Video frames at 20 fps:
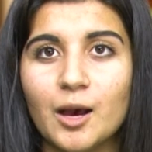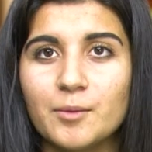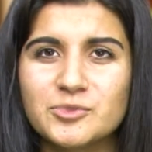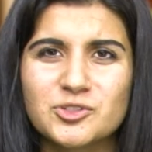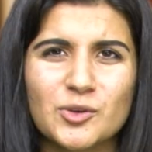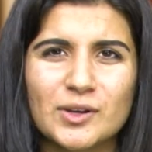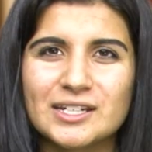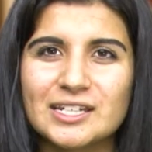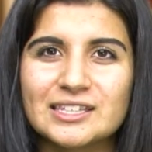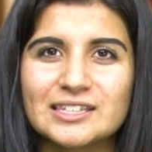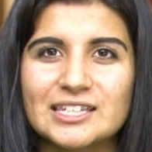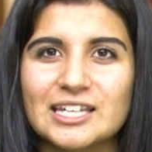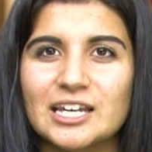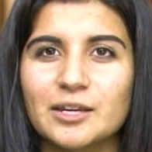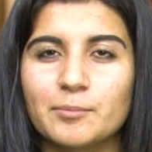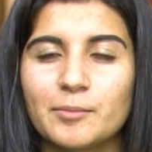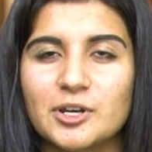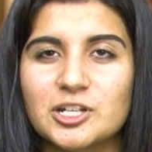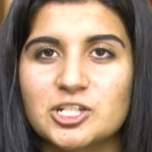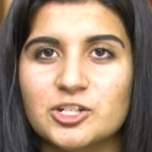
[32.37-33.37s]
So I didn't
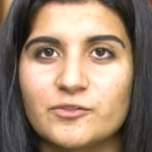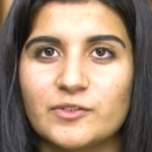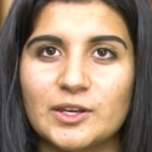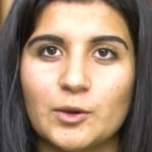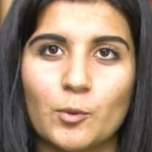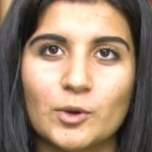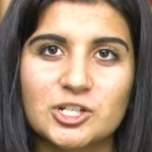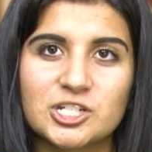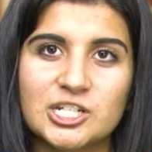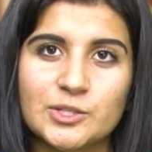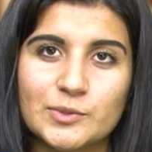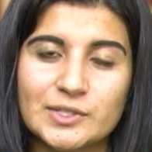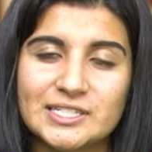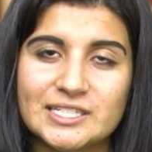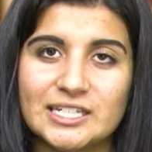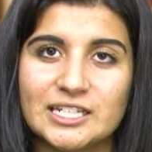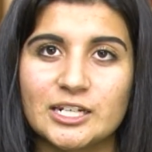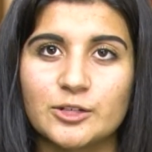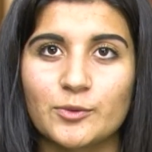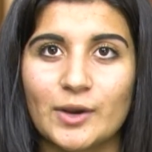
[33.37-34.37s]
think much of it when she was
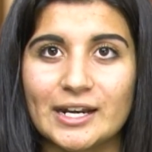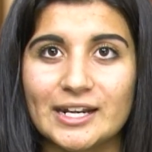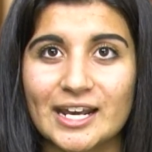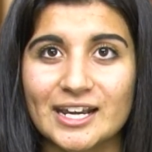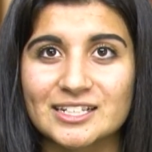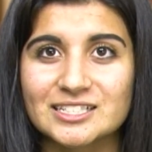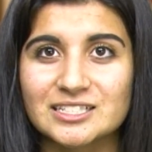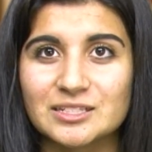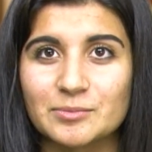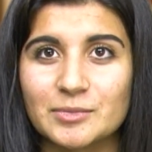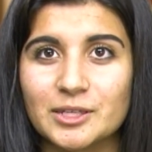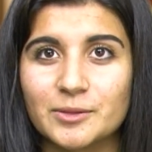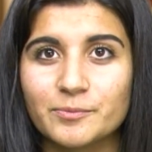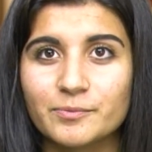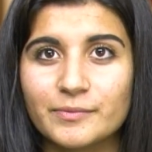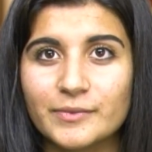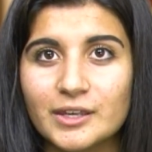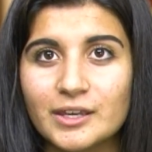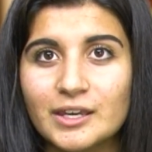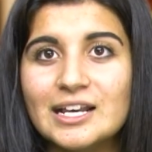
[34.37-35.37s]
seated right next to me.
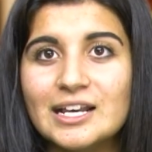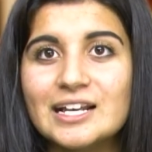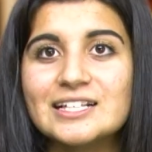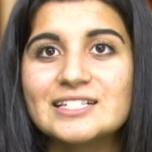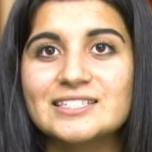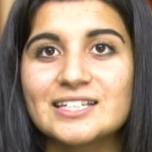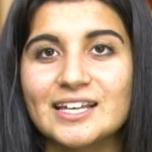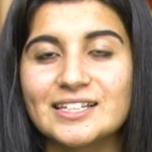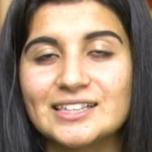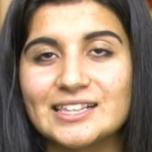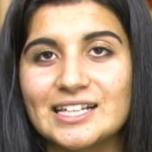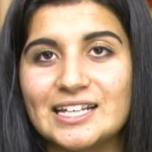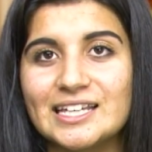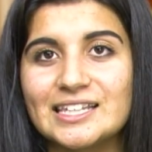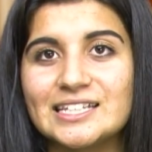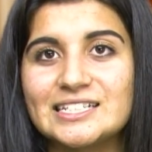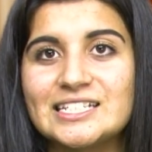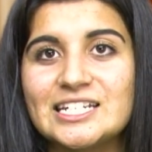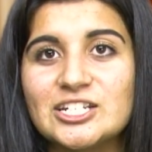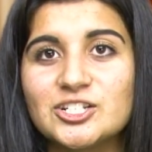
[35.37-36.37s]
Suddenly,
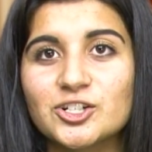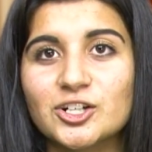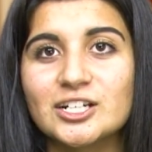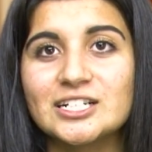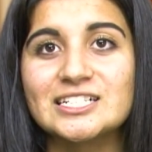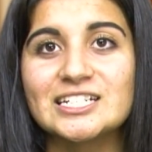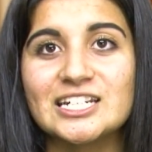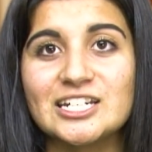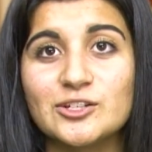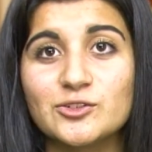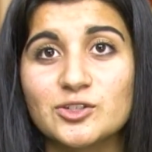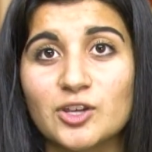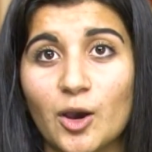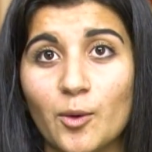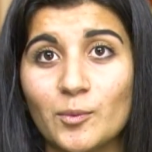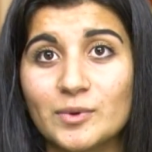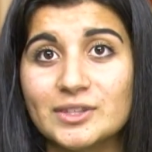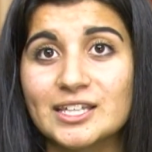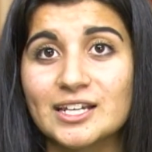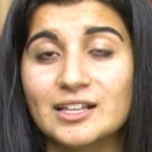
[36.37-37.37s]
the teacher continues
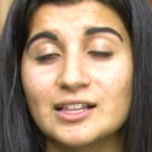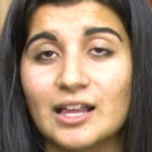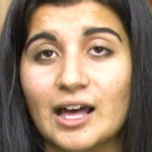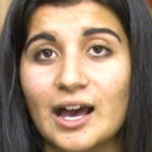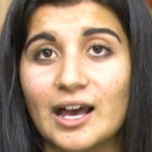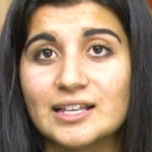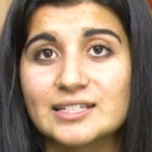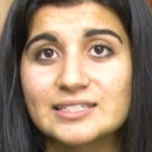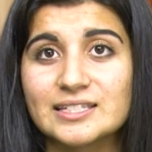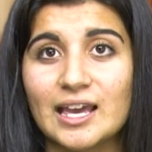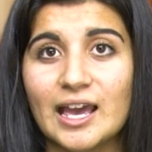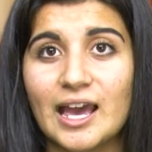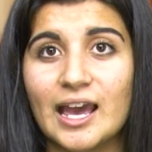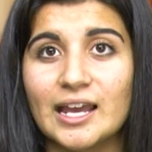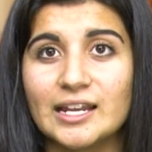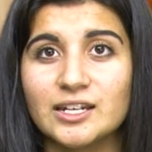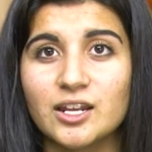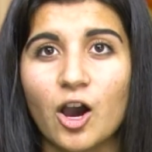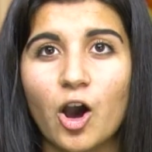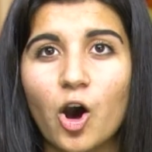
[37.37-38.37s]
on with the class,
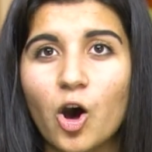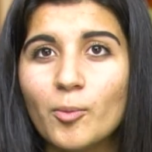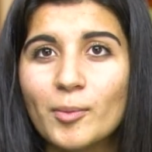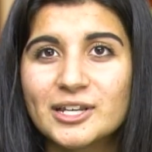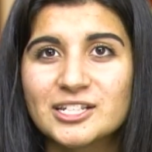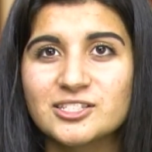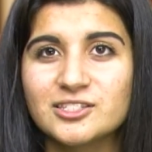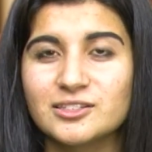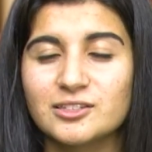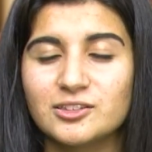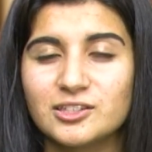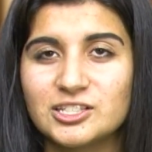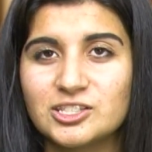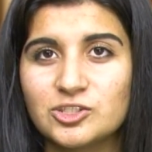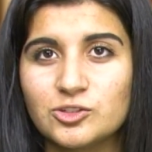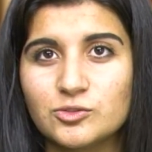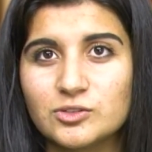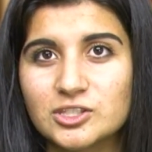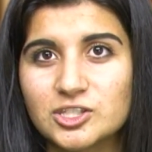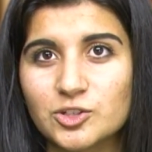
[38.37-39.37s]
and the
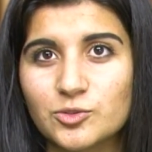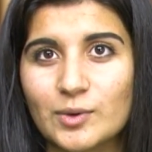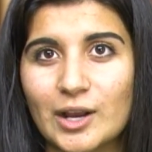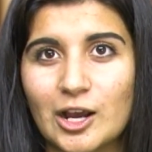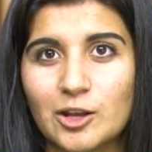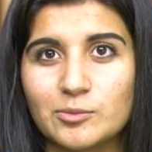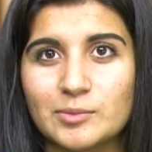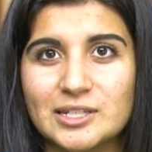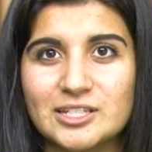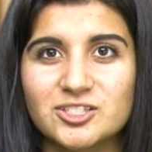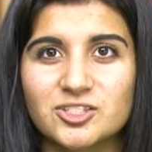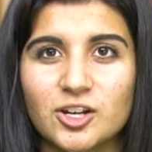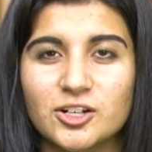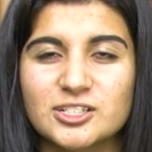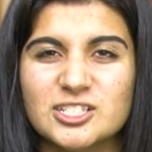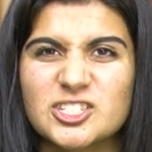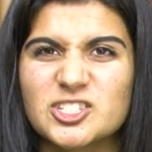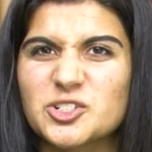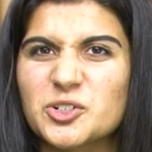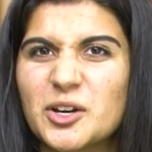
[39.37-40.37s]
students around me
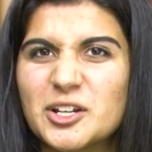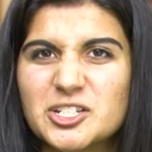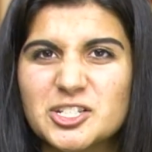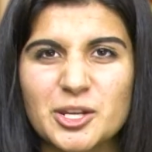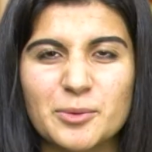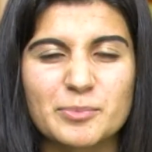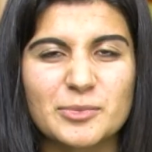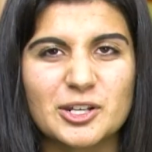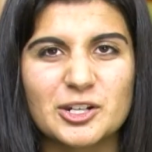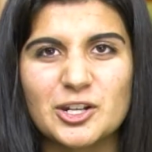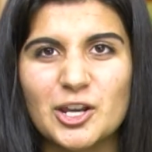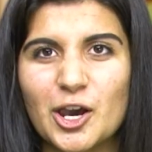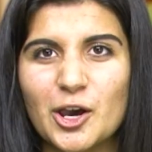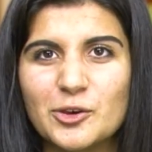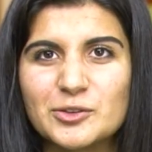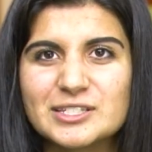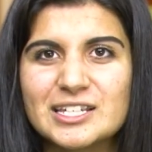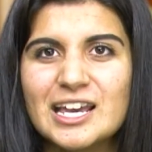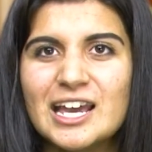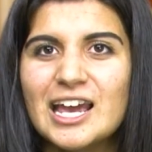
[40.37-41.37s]
start to scrunch up their
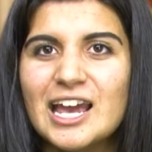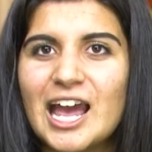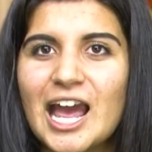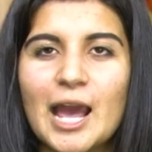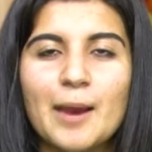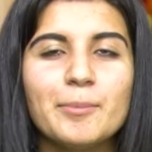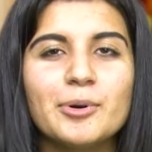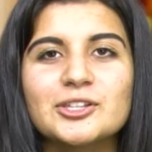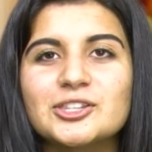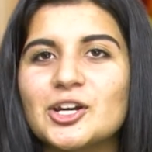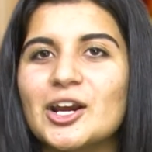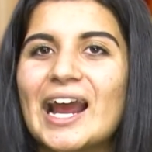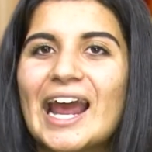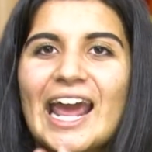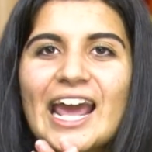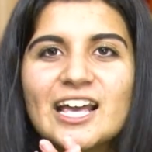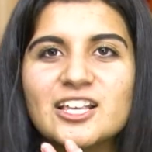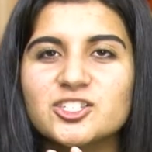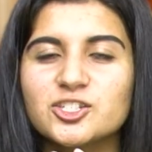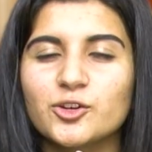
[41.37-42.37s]
nose and put their
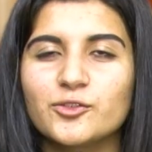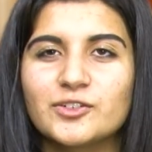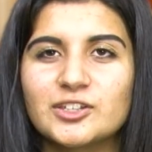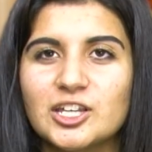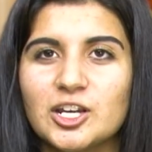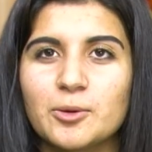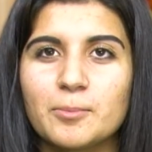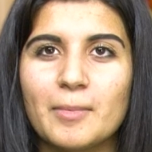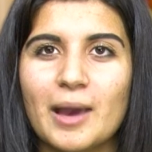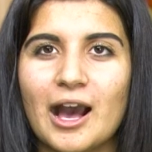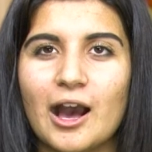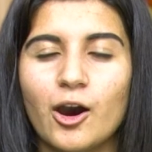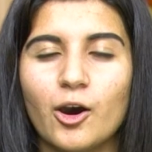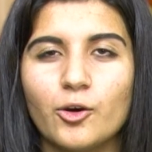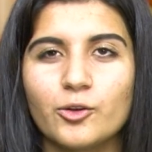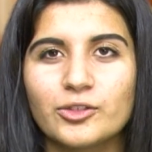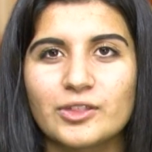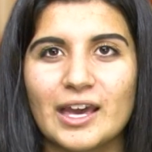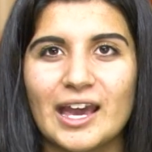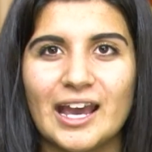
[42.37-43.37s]
hands over their
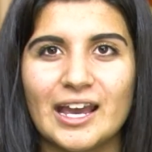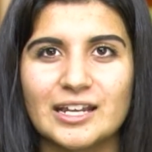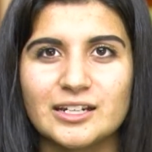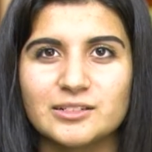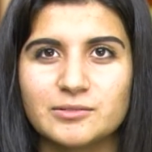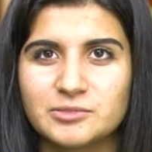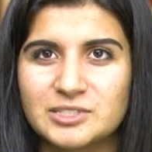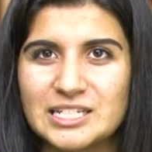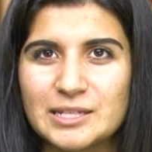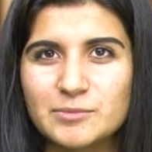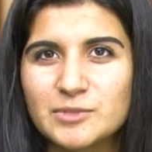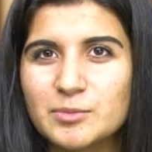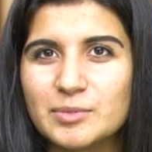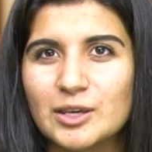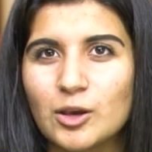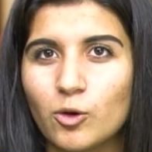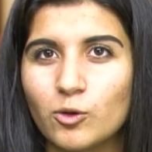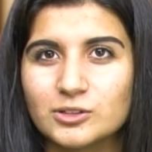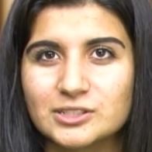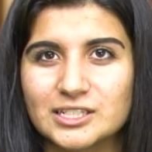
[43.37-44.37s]
mouth and seem to
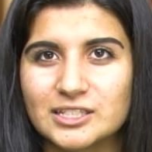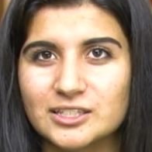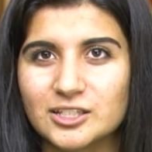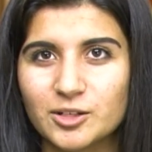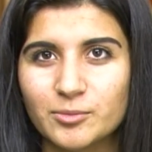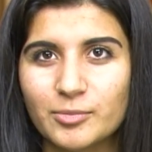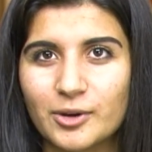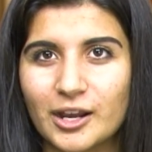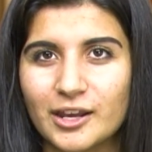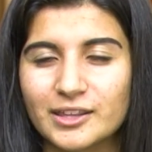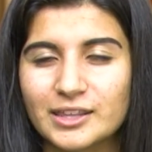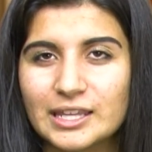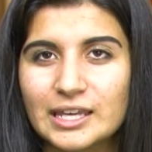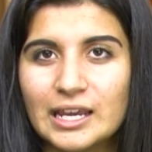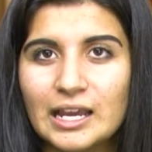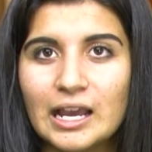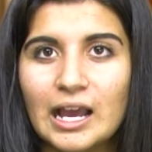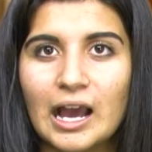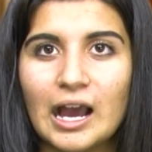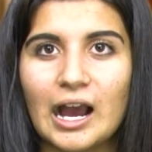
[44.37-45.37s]
be holding their breath.
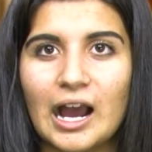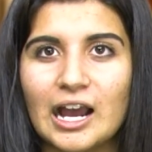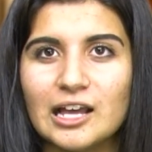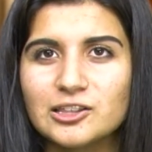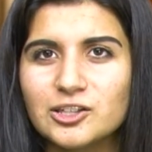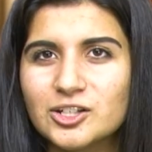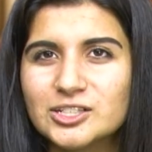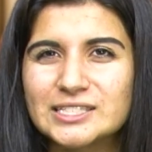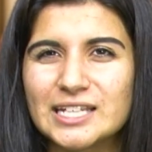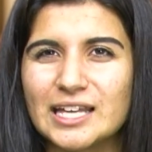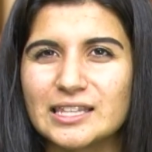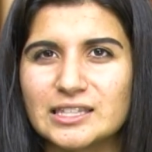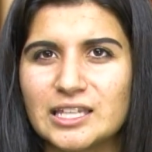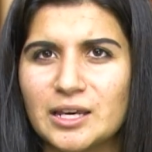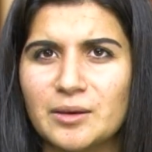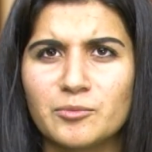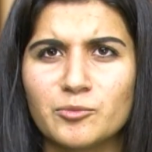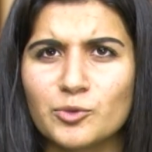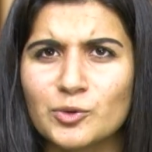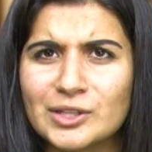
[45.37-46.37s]
I looked at
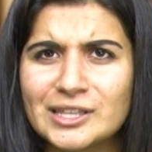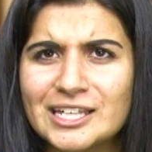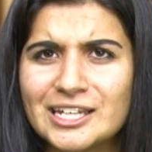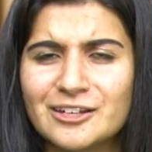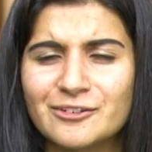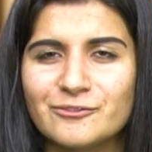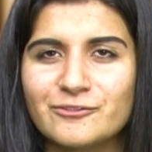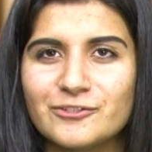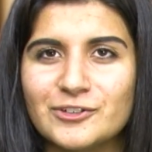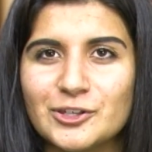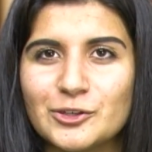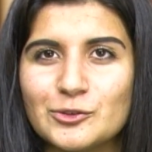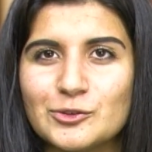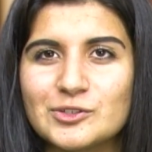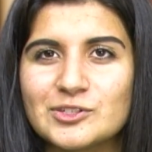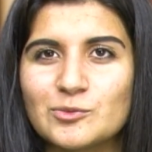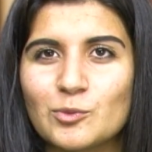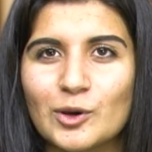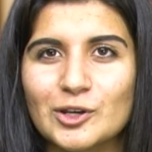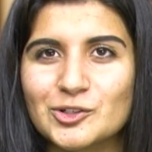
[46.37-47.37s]
them, really
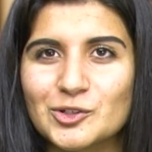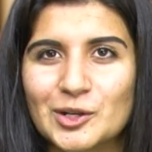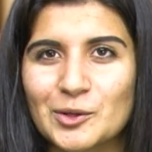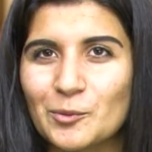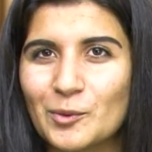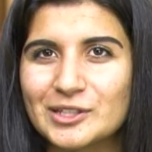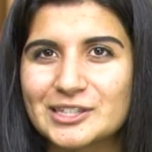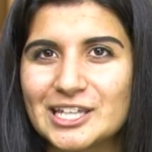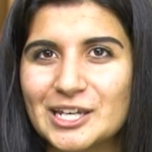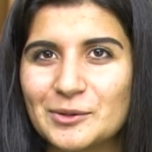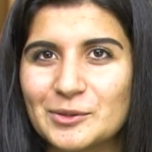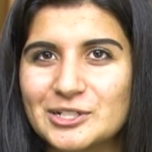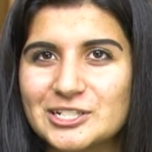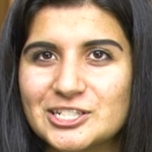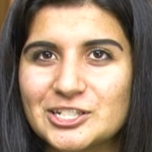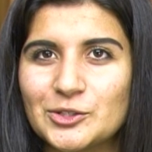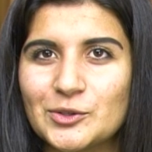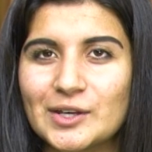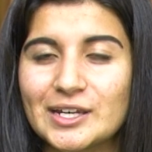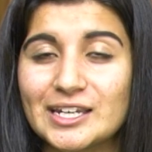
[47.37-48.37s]
confused, wondering what they were
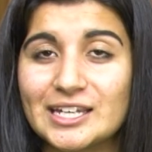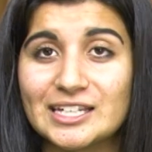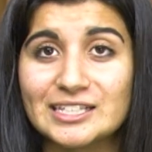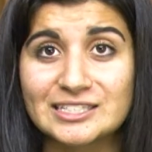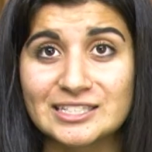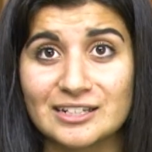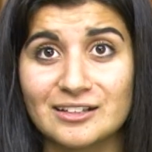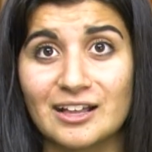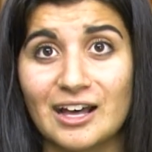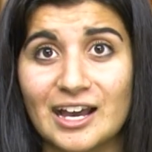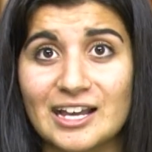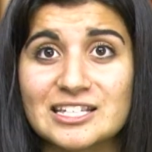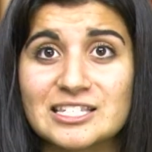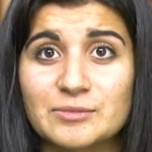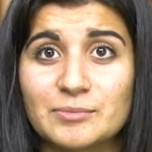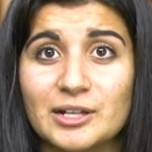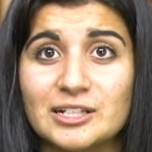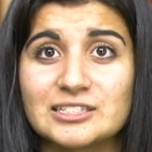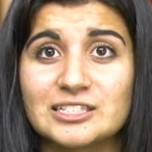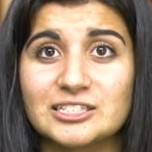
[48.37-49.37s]
doing, until I
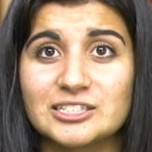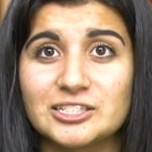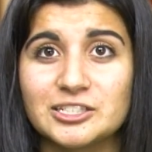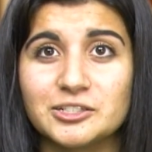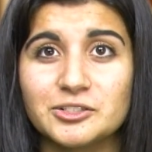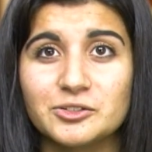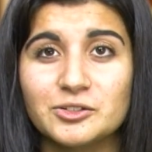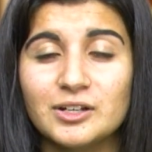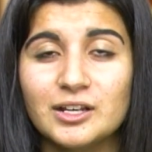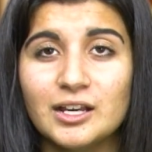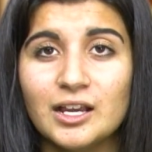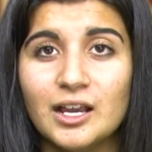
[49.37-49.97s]
smelled it too.